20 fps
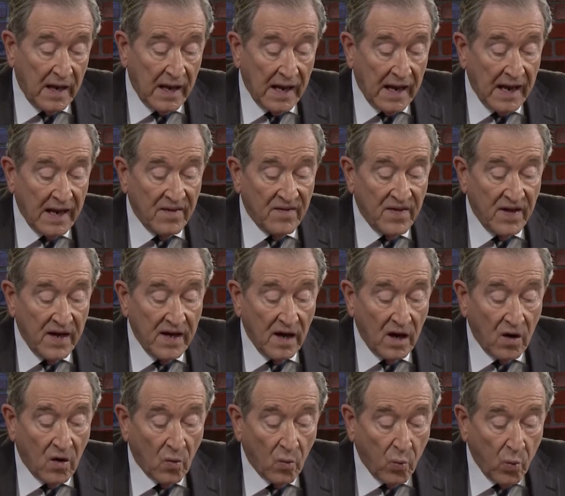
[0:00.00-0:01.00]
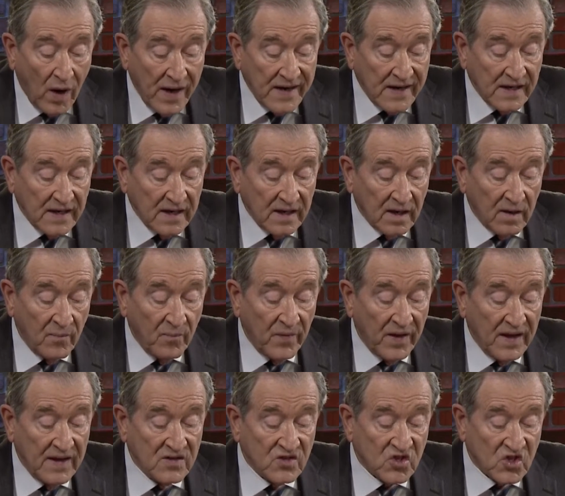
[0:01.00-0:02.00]
And they awake him
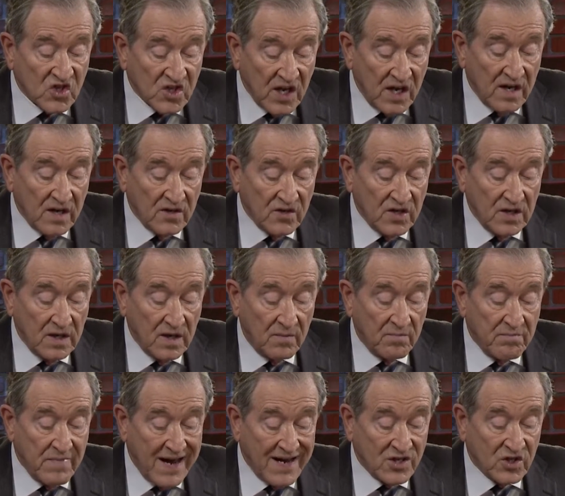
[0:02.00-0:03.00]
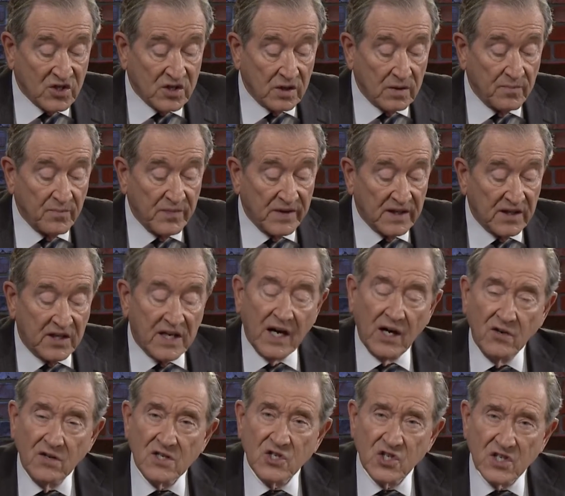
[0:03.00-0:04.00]
and said unto him, Master,
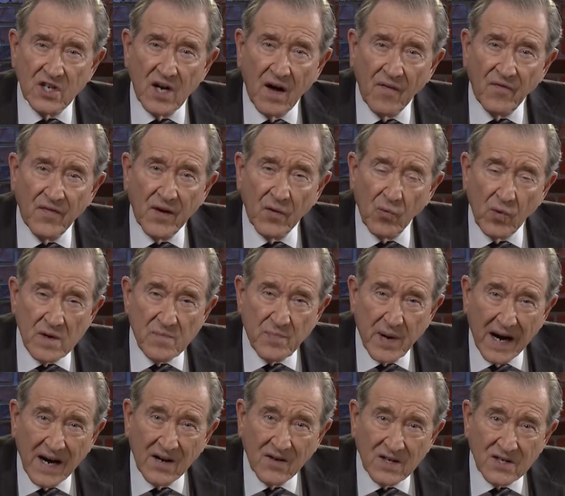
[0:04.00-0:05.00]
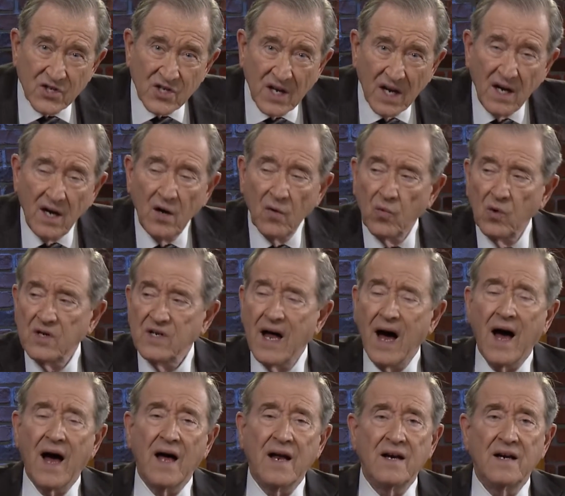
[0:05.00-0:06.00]
carest not that we perish? We're
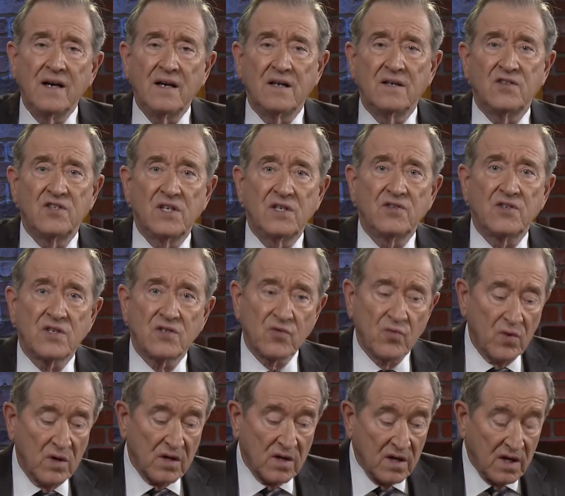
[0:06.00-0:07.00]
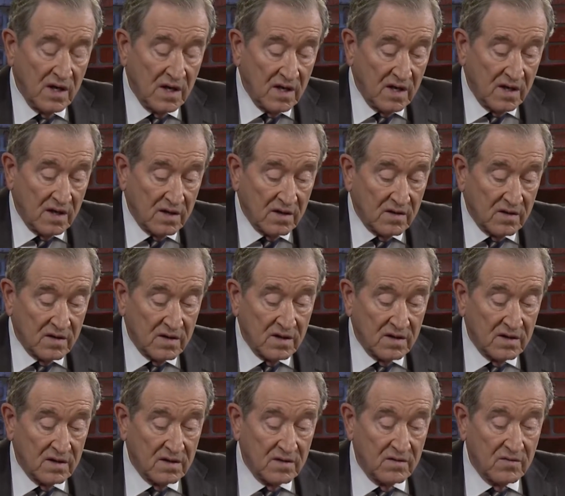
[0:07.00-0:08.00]
dying here, Jesus. What?
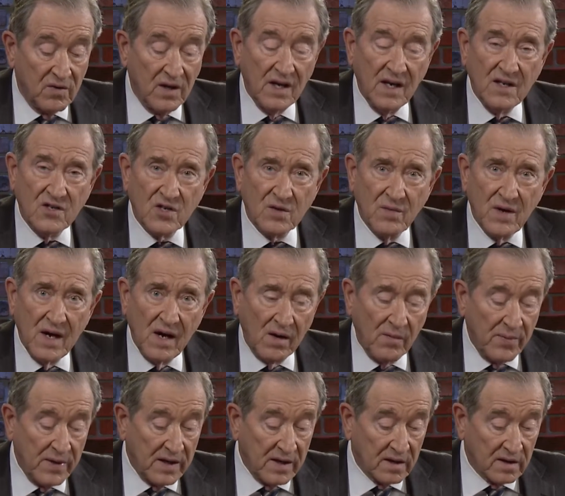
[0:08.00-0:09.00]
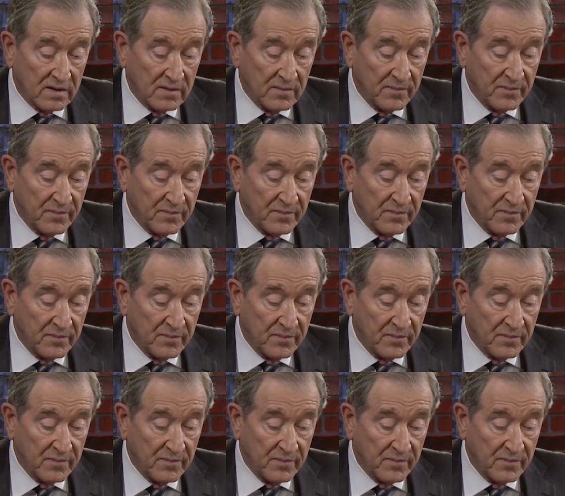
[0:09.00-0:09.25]
We need some help here.